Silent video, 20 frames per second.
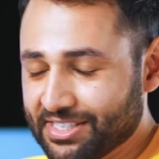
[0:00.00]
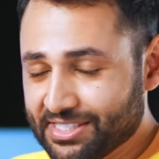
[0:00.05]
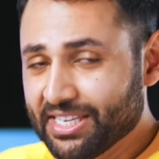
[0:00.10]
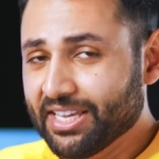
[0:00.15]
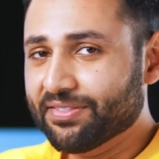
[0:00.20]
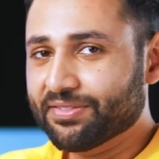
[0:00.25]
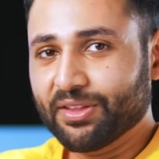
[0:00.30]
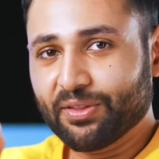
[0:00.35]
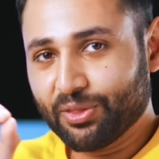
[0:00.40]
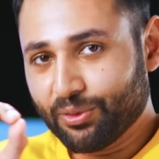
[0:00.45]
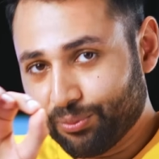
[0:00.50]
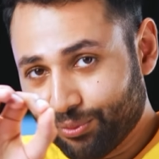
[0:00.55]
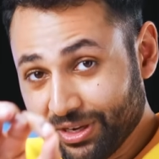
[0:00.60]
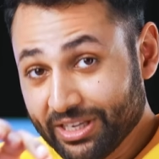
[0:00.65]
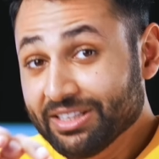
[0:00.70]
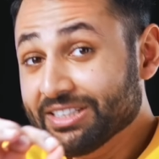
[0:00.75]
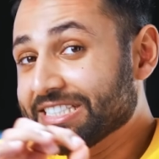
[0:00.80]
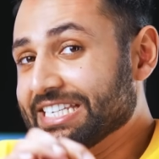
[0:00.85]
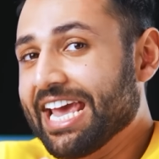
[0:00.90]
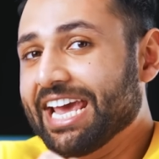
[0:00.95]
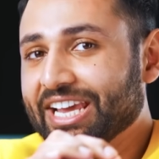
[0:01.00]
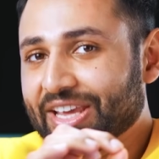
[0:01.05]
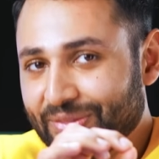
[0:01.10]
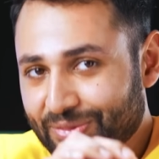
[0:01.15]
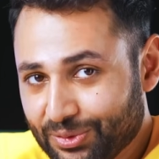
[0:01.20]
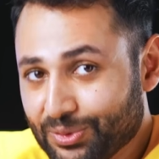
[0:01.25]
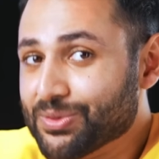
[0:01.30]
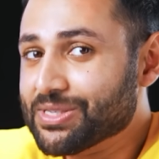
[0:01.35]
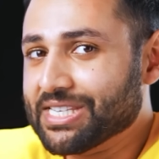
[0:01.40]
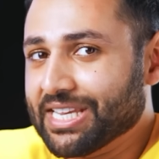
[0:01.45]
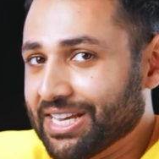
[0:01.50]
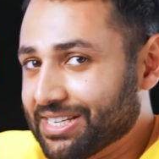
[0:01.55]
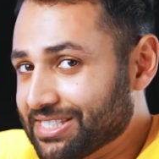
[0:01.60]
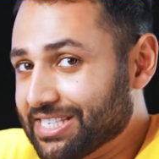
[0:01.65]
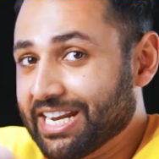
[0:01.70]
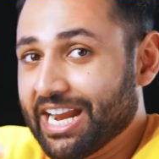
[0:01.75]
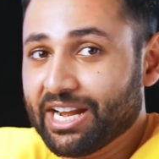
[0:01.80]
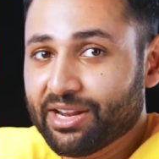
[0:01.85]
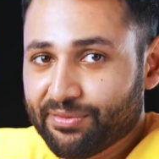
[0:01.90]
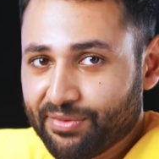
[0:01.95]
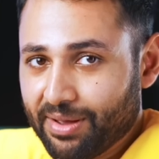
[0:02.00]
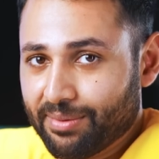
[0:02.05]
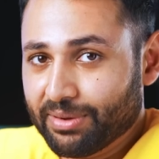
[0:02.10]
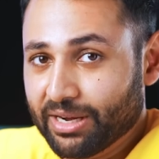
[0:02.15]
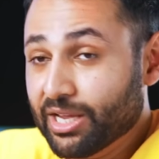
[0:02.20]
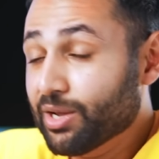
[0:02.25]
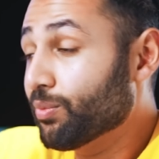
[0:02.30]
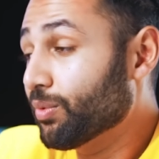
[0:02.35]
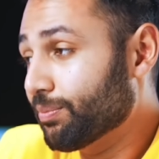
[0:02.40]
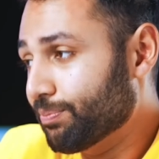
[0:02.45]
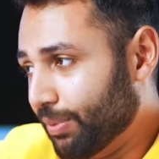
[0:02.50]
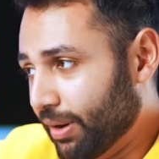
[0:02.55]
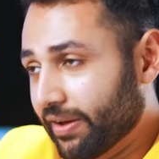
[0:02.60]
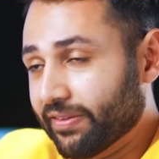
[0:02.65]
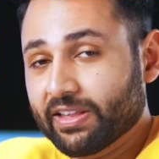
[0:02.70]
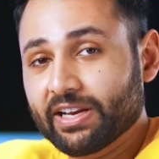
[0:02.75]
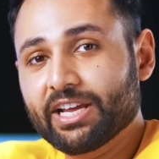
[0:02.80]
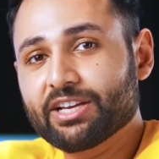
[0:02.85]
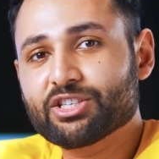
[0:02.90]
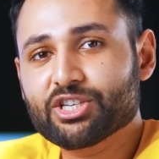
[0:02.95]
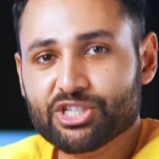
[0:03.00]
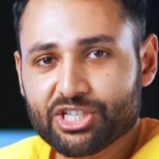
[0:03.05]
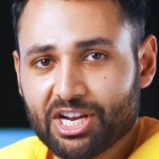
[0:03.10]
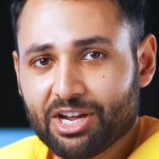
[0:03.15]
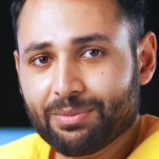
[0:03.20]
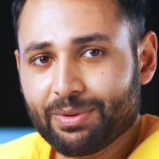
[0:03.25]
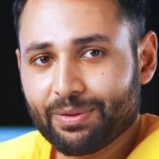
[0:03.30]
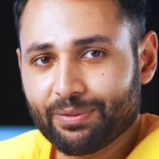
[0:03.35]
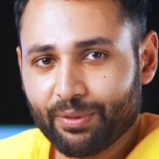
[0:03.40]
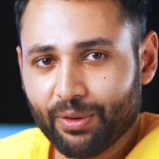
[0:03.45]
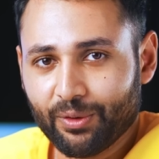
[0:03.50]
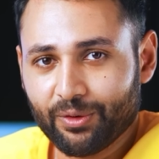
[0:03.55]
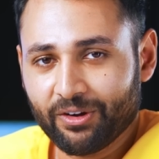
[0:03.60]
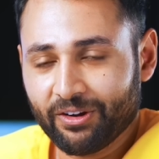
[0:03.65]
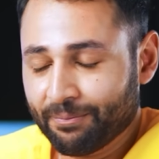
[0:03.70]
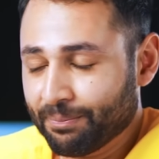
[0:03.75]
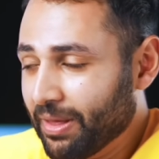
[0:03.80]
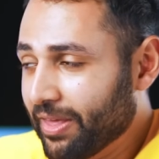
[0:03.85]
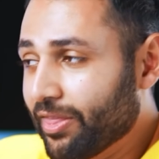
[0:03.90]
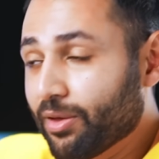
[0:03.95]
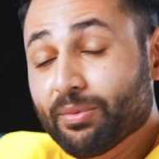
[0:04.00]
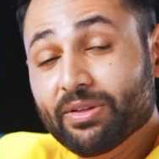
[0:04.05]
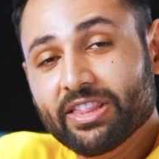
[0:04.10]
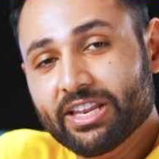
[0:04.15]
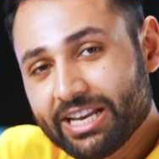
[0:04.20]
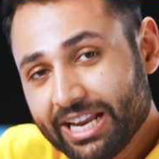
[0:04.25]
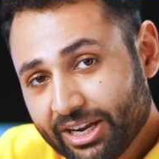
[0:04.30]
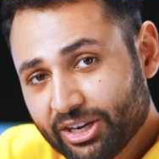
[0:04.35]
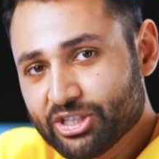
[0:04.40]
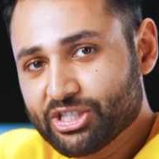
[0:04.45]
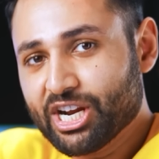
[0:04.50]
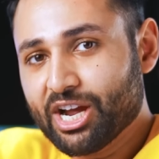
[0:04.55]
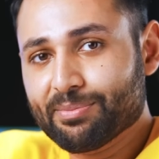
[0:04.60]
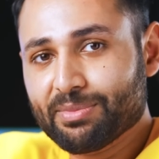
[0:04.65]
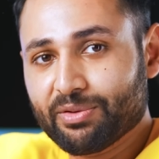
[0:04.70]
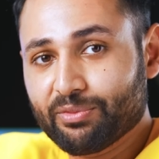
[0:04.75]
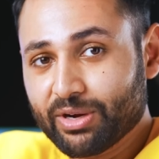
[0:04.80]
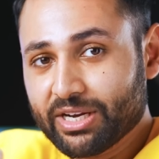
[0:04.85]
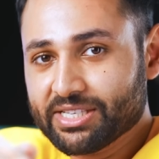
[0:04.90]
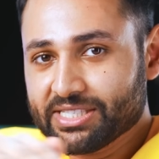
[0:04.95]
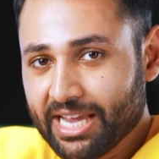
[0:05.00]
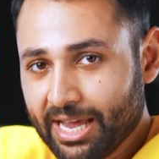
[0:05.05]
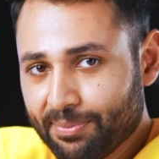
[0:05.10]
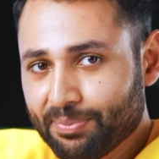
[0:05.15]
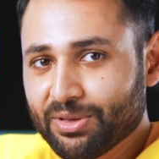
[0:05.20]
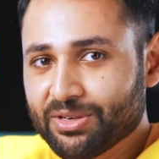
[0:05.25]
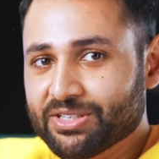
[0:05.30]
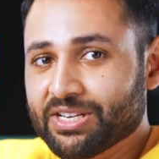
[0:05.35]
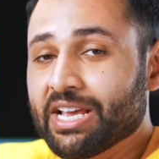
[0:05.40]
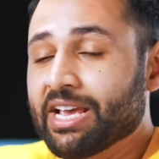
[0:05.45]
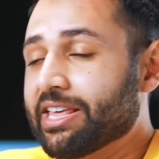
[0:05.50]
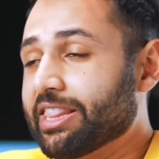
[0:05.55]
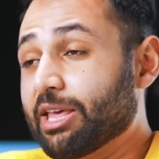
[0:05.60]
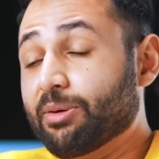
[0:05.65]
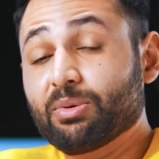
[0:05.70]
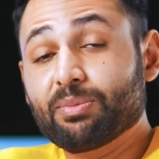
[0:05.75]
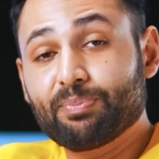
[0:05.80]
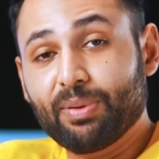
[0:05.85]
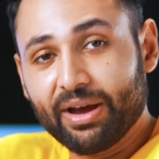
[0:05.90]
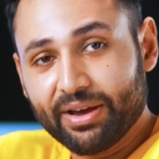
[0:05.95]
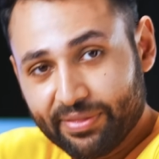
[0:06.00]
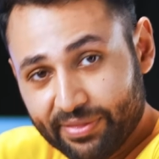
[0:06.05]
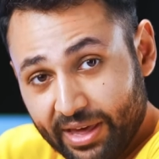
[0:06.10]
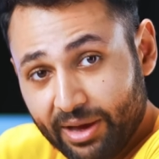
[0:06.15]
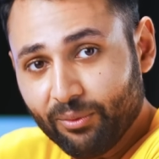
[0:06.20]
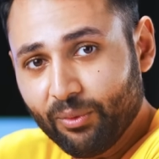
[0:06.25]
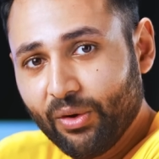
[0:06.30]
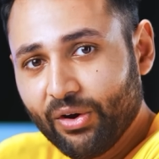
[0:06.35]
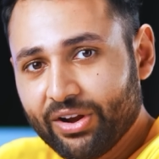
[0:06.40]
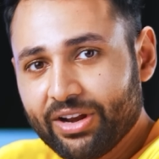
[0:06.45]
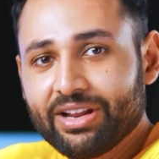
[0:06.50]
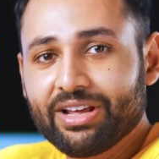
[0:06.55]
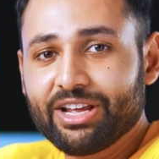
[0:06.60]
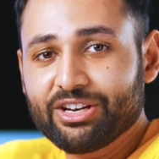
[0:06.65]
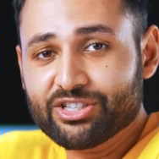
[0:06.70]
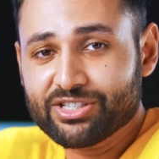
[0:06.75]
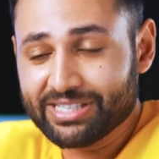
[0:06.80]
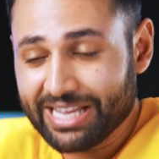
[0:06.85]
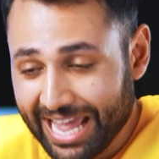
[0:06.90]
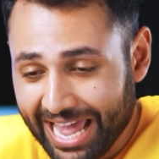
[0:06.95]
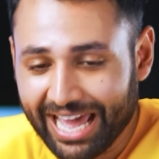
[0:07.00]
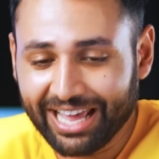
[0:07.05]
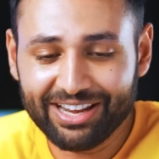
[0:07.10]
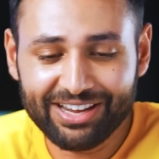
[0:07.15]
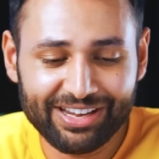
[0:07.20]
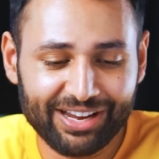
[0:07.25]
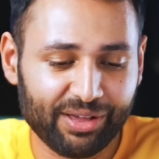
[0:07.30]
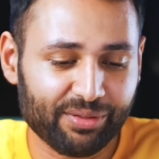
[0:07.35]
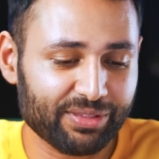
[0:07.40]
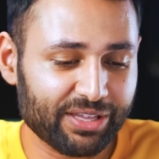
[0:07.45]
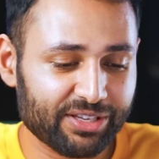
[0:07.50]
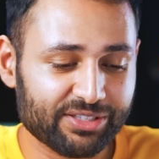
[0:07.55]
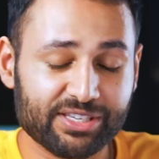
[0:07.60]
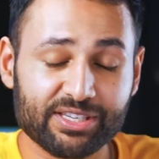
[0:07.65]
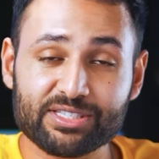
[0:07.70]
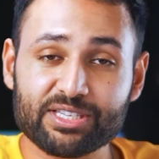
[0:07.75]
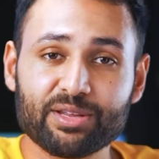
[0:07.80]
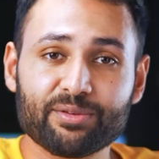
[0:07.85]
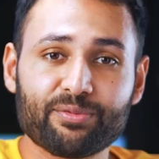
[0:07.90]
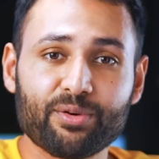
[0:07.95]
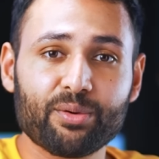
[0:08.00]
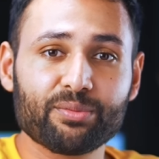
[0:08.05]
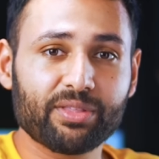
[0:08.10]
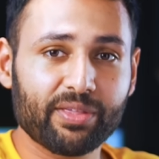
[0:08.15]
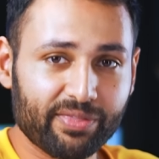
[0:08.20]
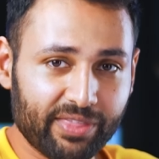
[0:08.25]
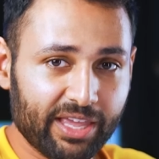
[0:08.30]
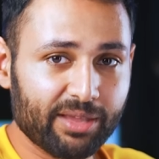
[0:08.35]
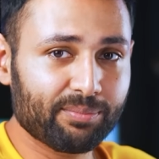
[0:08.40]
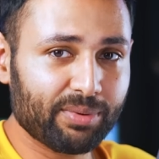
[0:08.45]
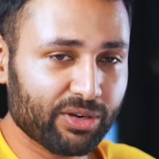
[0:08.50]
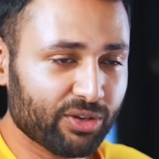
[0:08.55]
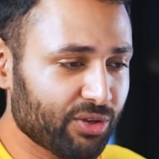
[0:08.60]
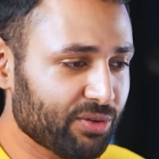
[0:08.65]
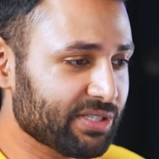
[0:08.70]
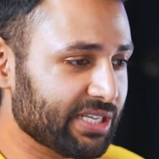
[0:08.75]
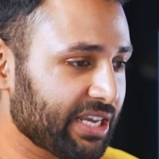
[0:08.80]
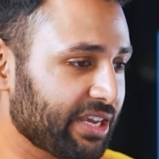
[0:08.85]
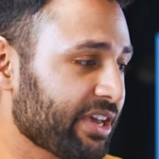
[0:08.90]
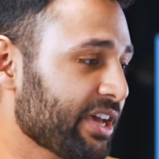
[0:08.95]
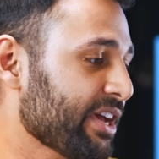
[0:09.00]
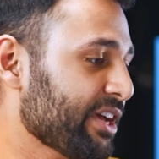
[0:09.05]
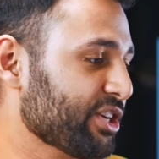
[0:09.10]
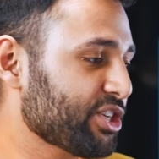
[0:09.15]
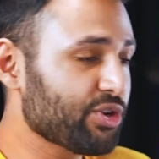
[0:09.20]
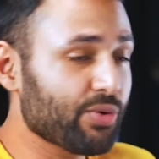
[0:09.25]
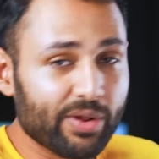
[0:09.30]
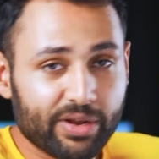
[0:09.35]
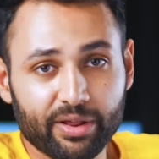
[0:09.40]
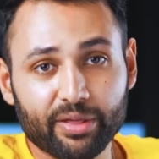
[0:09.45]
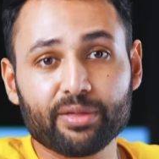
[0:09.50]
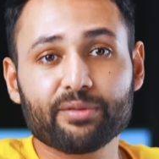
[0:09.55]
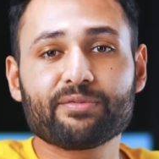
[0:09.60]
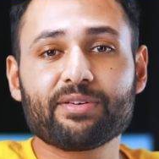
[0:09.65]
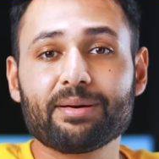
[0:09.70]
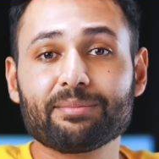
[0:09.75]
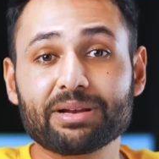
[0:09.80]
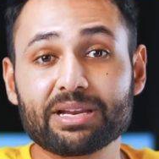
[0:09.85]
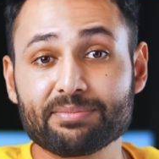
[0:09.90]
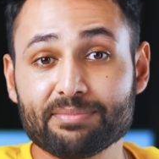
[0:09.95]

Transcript: said that the real tech enthusiasts in any family would buy the latest Xiaomi phone, and then when the next Xiaomi release happened, they would buy that one and just hand down the existing phone that they'd been using to another family